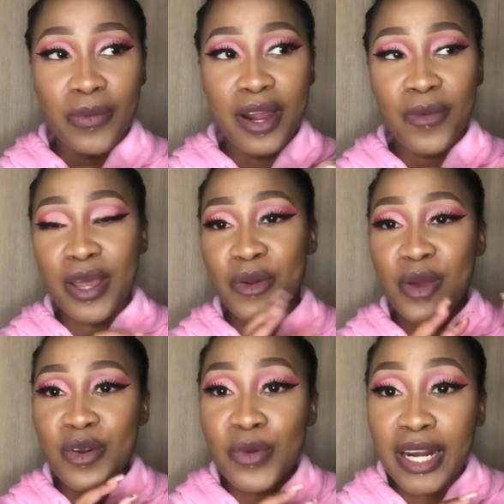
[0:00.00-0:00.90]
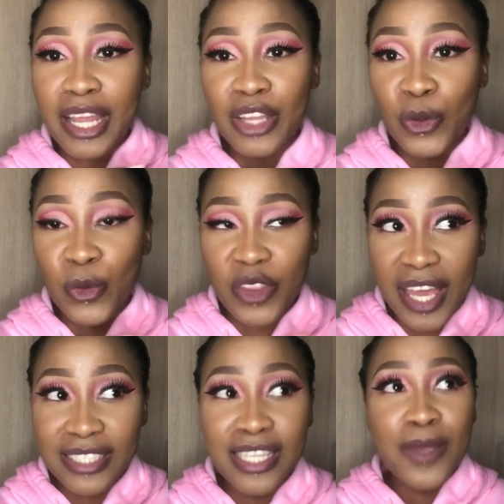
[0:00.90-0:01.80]
wada wada wada wada, and all
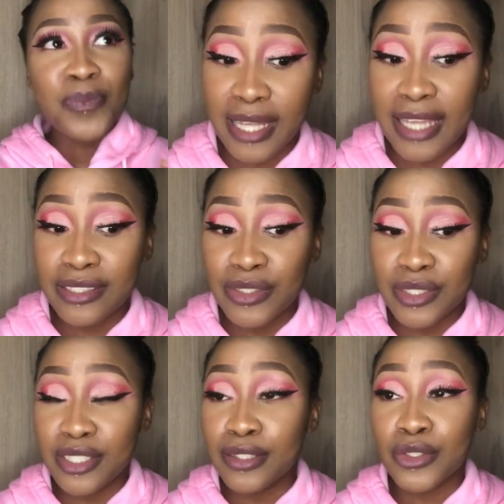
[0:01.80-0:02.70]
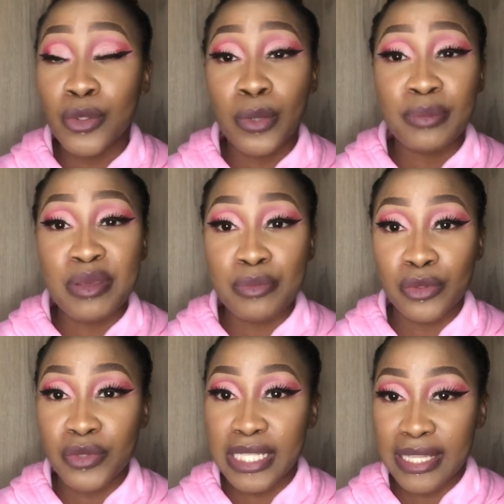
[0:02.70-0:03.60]
that. Well, and you need to know what people
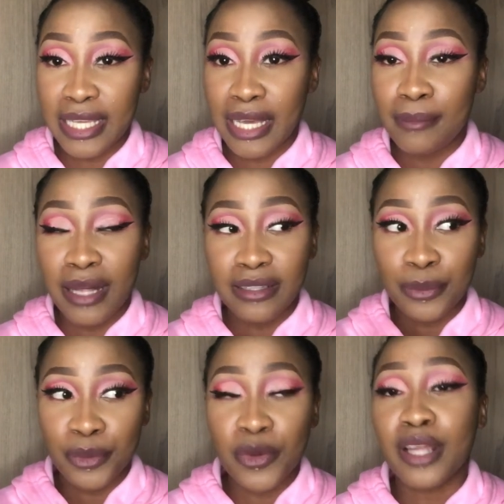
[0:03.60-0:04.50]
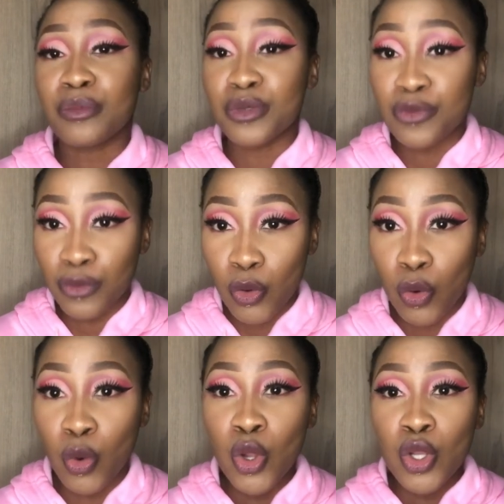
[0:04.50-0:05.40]
really think about the product
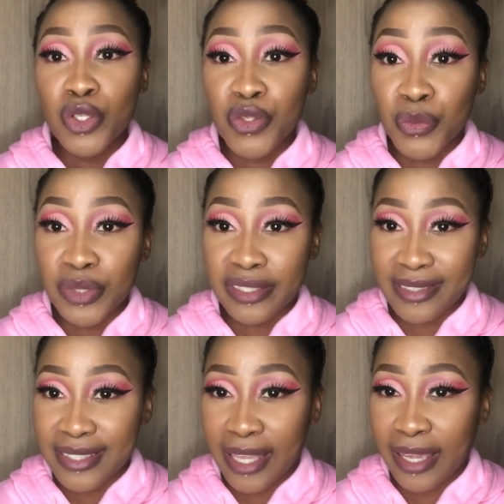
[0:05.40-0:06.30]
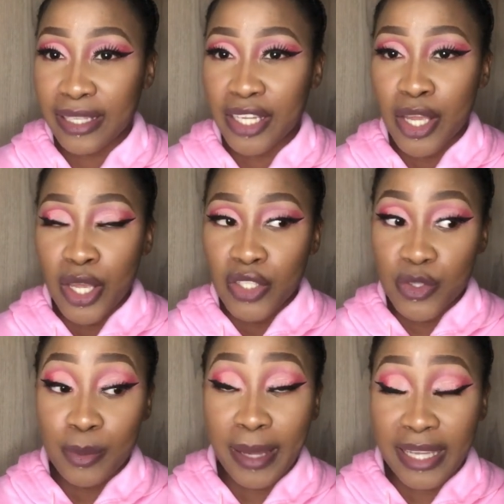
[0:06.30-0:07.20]
before you decide to
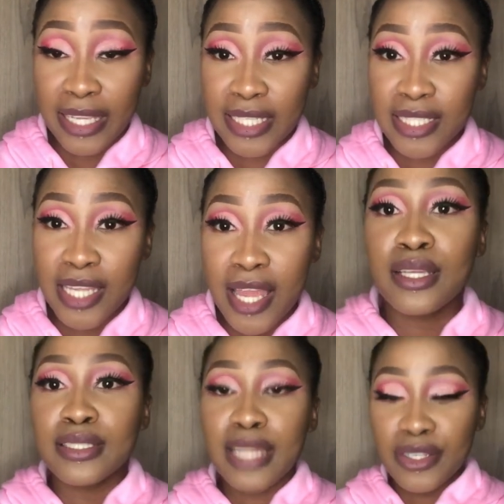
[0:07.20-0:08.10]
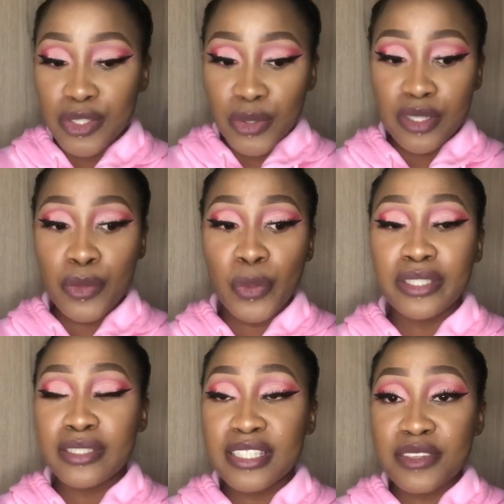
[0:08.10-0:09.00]
buy it. Now, you know that when
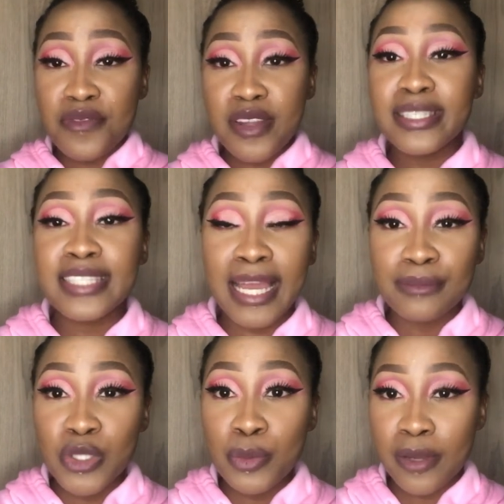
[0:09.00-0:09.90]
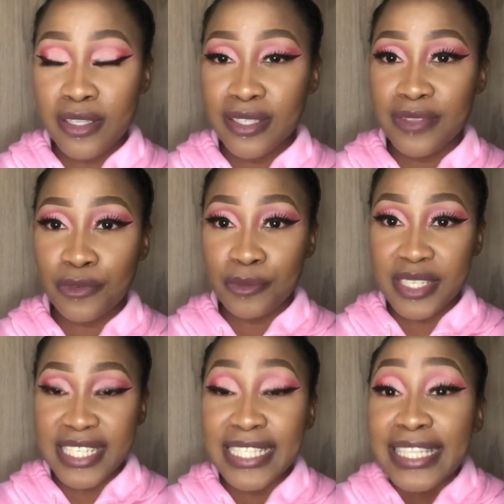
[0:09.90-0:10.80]
it's the first time you purchase from
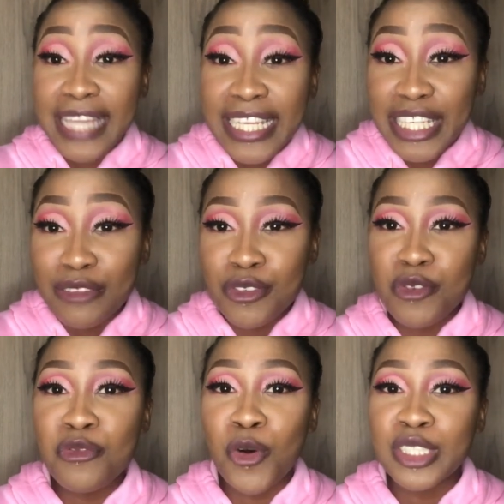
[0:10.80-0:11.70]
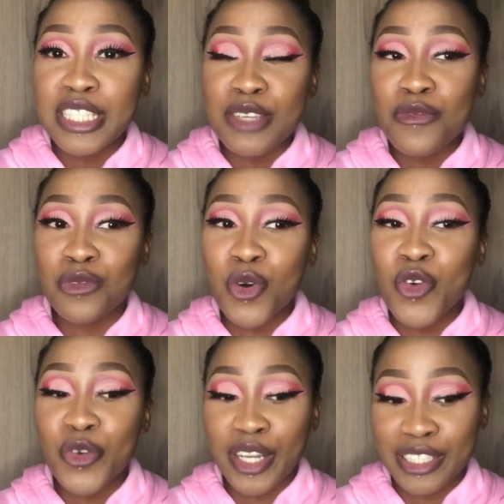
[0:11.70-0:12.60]
Shein, they give you forty-four
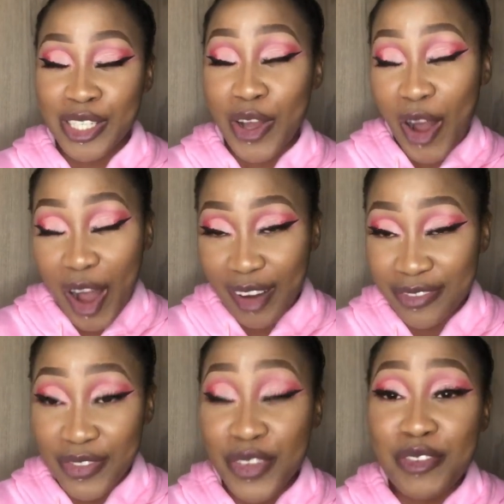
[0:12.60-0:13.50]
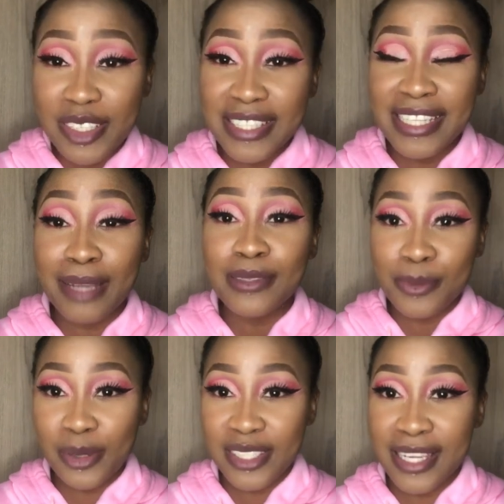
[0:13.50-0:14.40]
rand off. The first time you
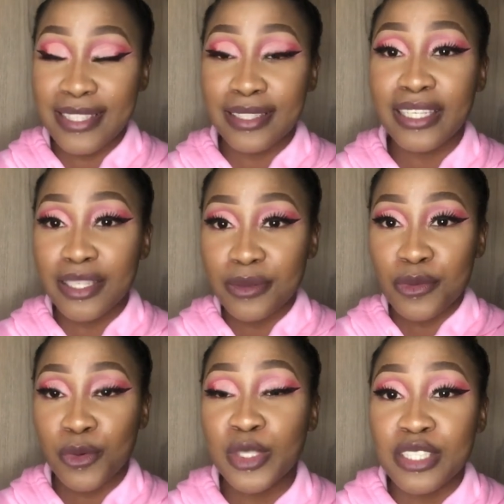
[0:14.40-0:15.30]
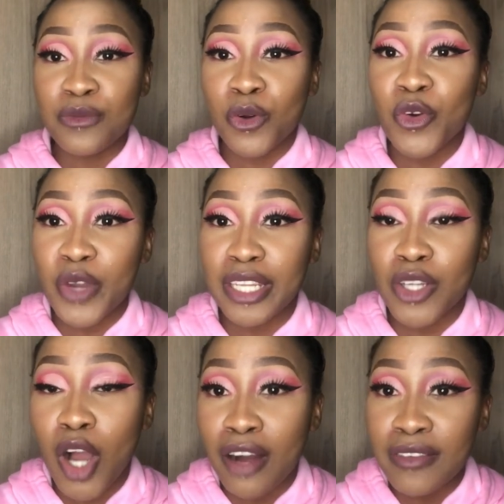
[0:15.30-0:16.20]
purchase, they give you forty-four rand
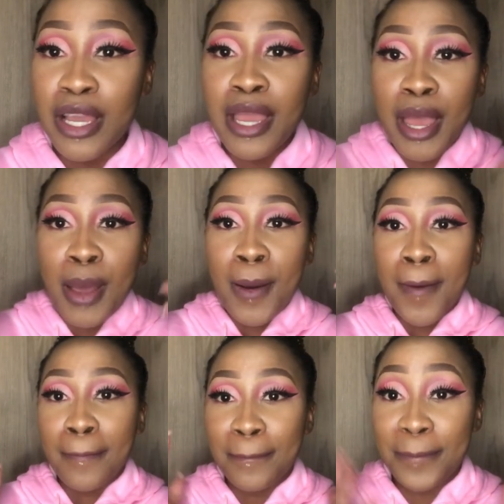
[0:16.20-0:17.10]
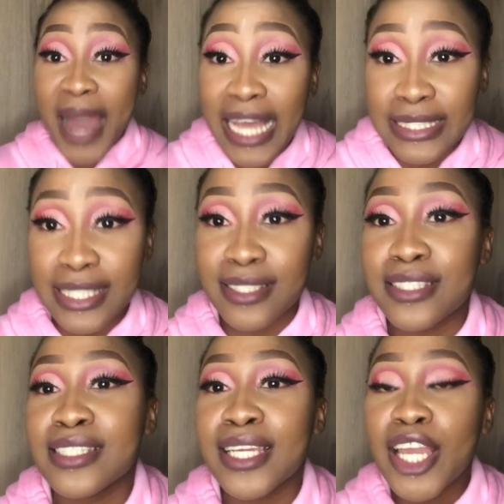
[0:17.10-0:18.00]
off, but
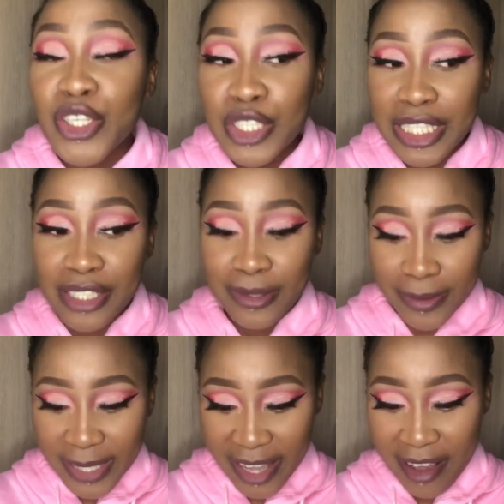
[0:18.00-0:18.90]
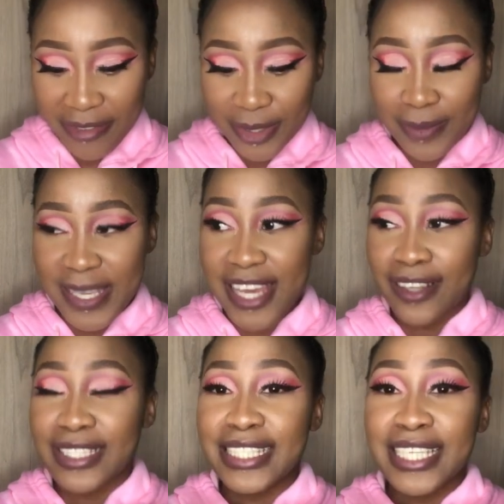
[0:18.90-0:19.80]
you need to be careful,
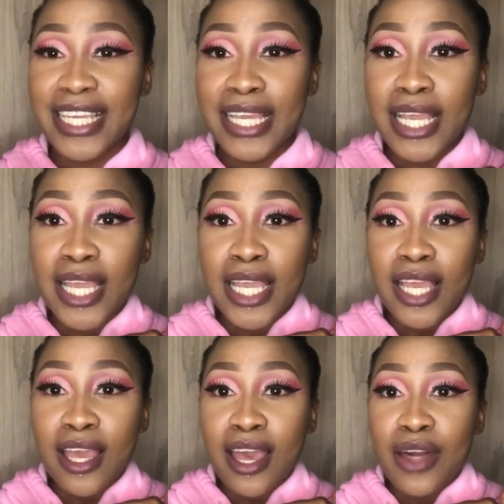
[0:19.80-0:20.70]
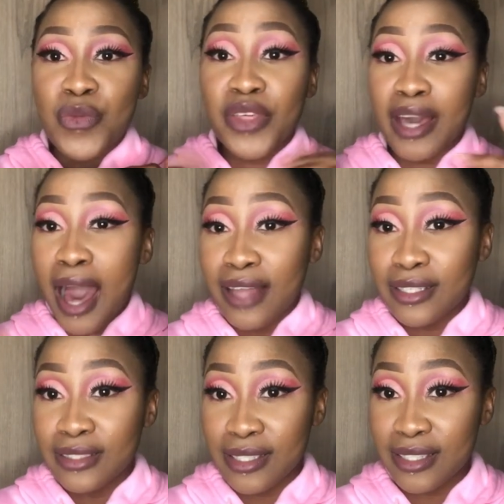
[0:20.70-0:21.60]
because there are
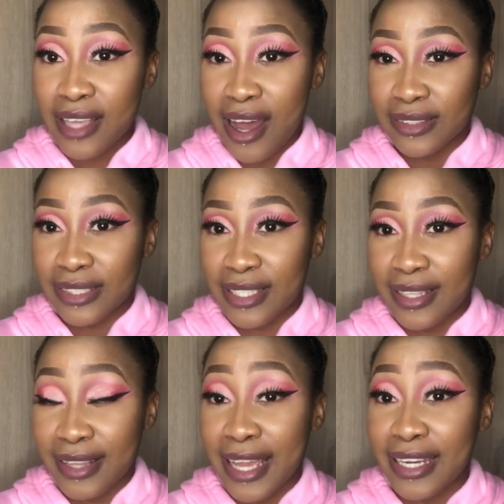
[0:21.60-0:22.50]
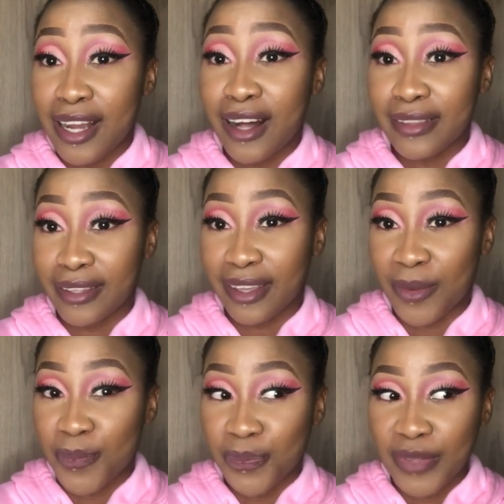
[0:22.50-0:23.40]
other discounts that are there.
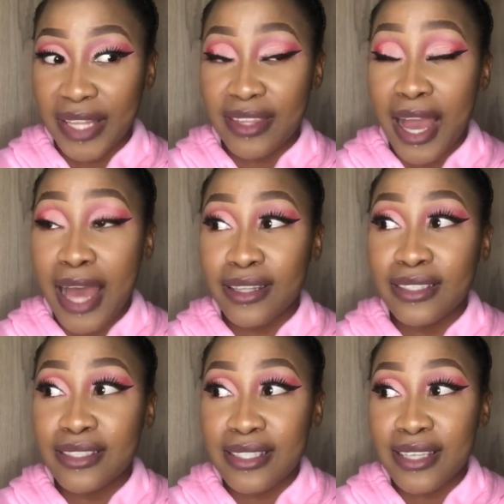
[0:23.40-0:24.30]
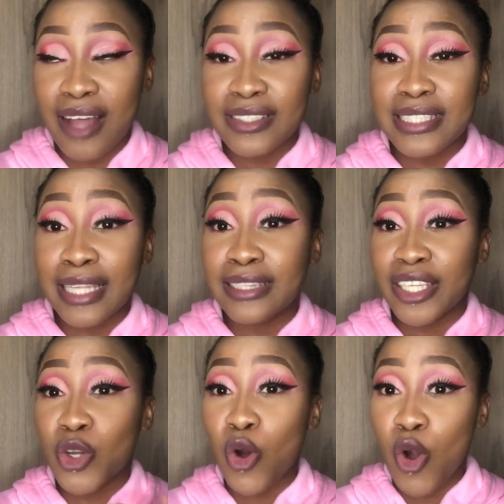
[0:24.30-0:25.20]
There are other discounts that
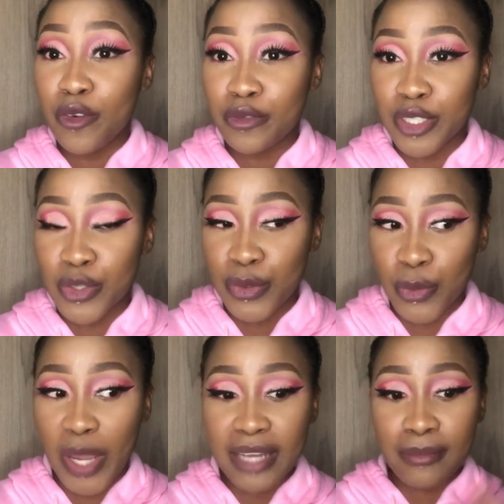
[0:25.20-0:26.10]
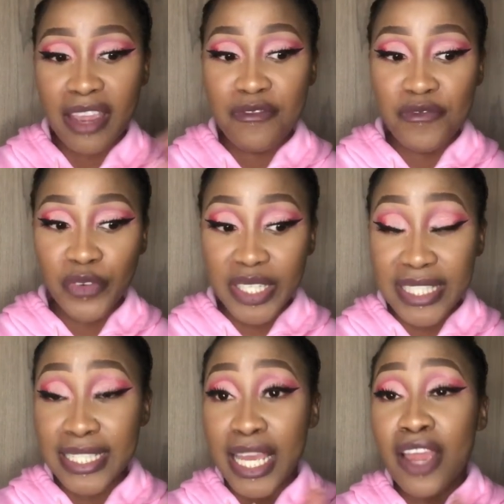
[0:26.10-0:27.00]
they offer you. So in my first,
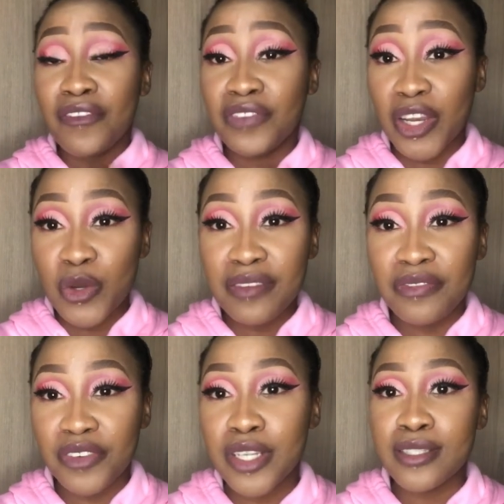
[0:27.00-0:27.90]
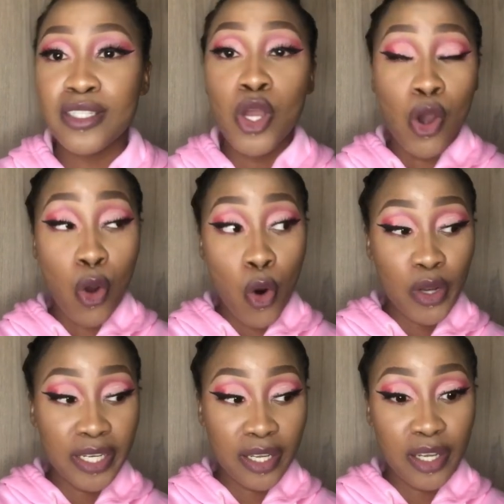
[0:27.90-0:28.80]
very first
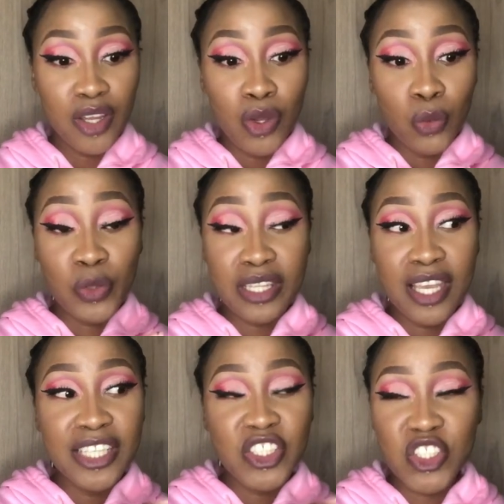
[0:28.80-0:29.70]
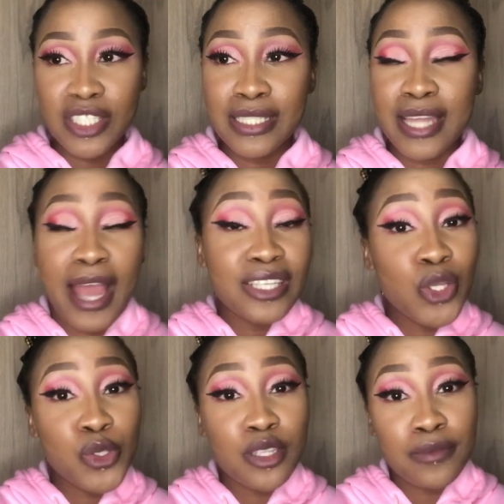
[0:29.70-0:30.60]
order with Shein, I
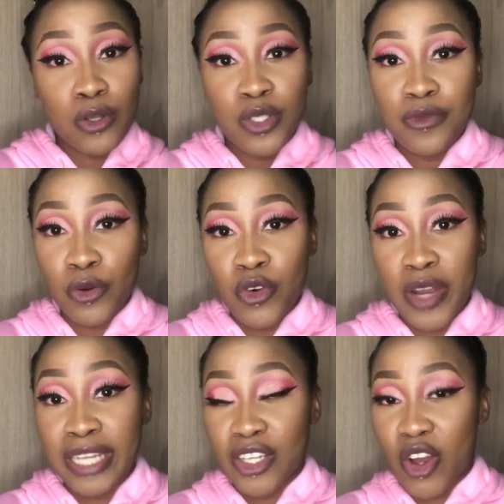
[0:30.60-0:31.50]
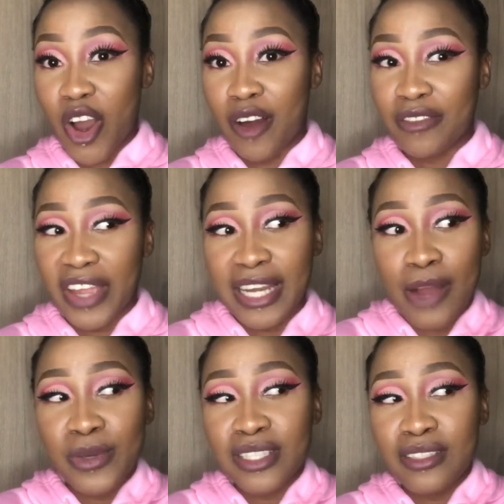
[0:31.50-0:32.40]
used the forty-four rand off, and I
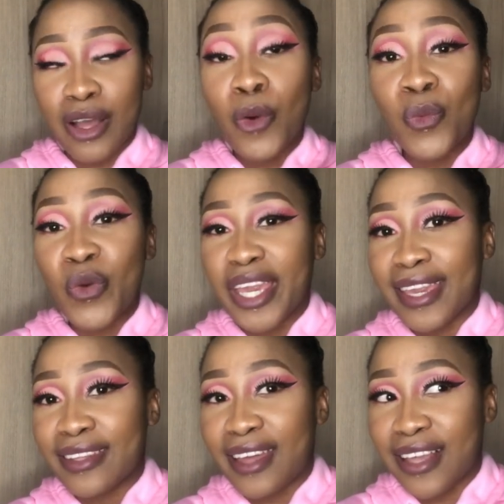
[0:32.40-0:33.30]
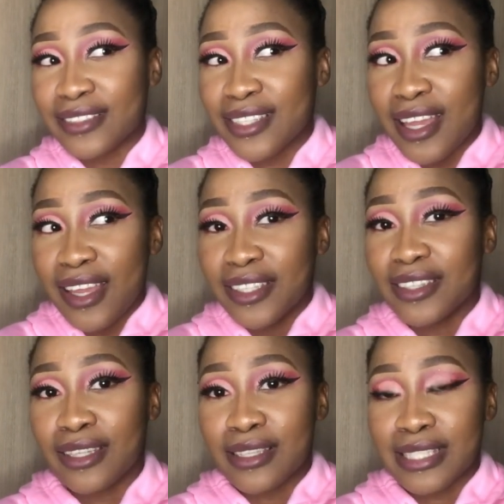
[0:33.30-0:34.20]
wasn't aware that
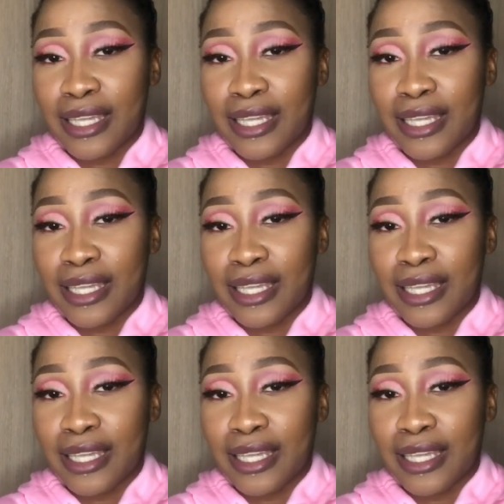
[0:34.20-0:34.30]
there's